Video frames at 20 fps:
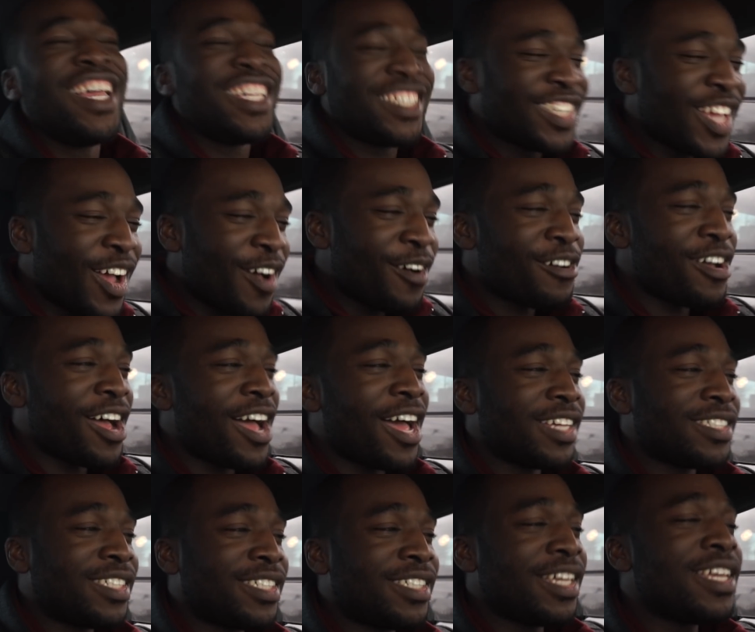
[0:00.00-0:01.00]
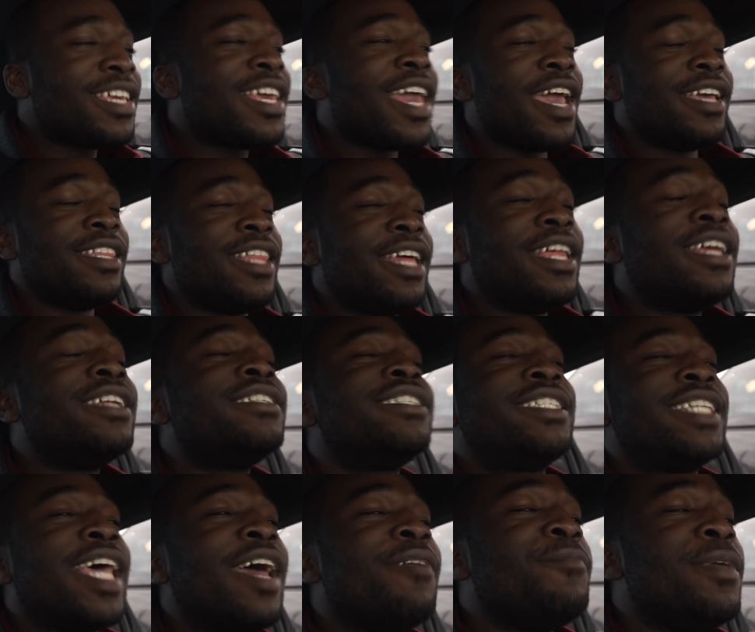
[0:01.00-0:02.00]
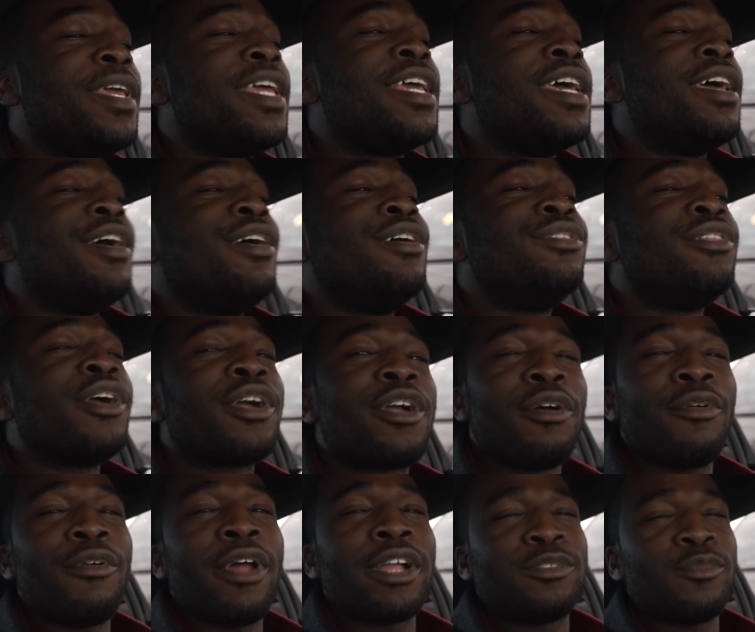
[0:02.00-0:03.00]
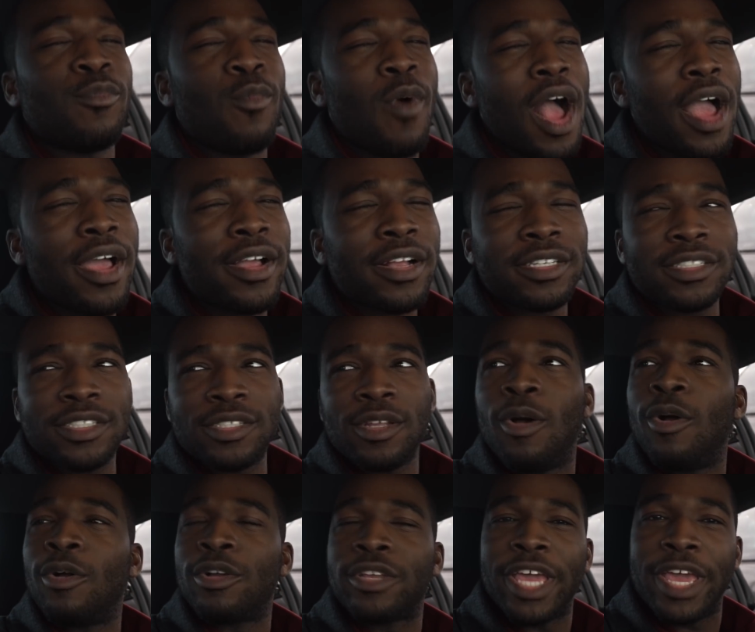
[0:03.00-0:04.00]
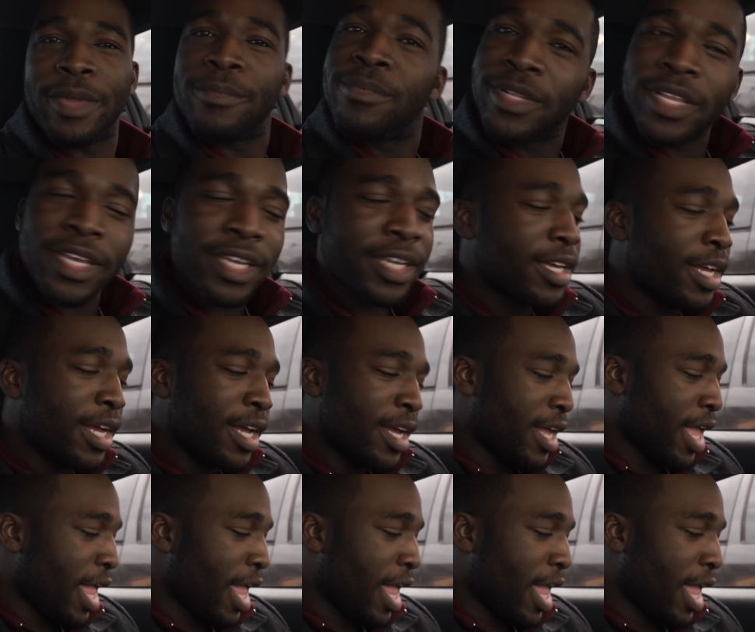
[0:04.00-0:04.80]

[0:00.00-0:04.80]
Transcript: So seicane, they didn't send me the correct wires or cabling,